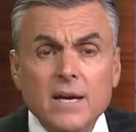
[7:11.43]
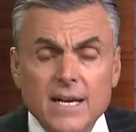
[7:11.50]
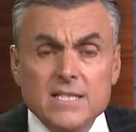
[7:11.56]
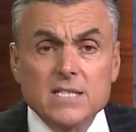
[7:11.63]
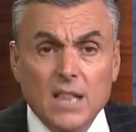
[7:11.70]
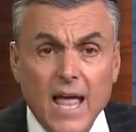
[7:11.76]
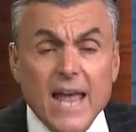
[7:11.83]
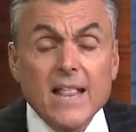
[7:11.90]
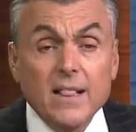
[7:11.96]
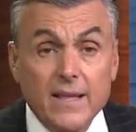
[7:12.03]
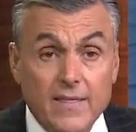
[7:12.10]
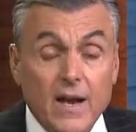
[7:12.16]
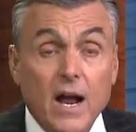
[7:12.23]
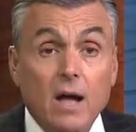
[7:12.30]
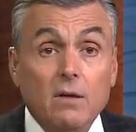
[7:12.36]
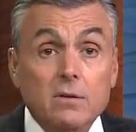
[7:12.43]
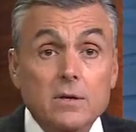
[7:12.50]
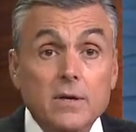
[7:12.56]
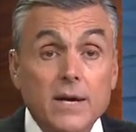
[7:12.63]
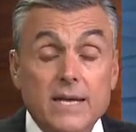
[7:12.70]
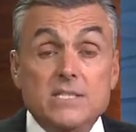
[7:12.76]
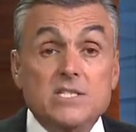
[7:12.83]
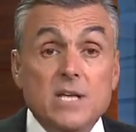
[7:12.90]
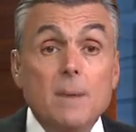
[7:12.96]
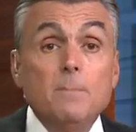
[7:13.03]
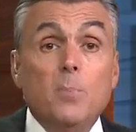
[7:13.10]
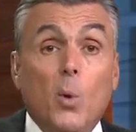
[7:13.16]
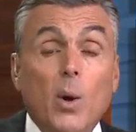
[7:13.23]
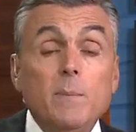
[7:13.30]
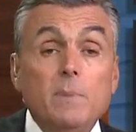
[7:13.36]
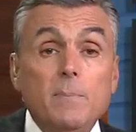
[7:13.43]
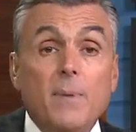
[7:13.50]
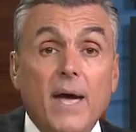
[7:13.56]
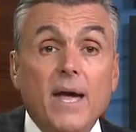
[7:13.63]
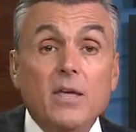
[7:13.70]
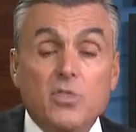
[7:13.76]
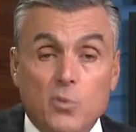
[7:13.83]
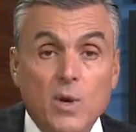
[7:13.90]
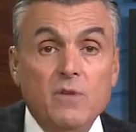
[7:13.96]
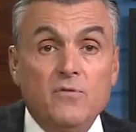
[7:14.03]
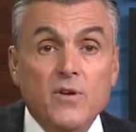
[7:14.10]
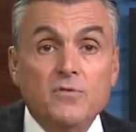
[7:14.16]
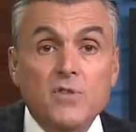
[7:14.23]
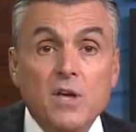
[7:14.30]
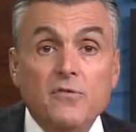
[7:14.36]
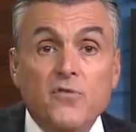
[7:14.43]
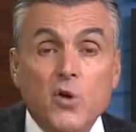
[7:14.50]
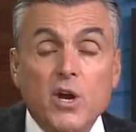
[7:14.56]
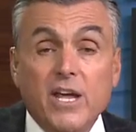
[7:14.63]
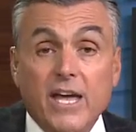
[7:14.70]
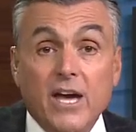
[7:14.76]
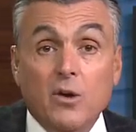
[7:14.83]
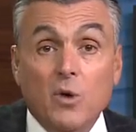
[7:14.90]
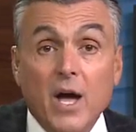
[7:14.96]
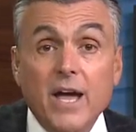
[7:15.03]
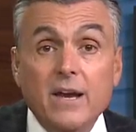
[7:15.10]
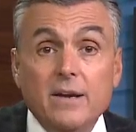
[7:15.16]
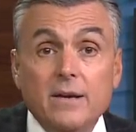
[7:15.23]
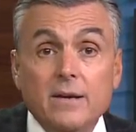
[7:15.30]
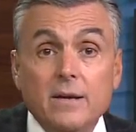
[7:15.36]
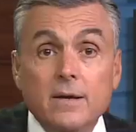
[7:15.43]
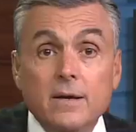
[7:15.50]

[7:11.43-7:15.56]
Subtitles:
it's likely that I'll at some point be paying $350 a foot again, right?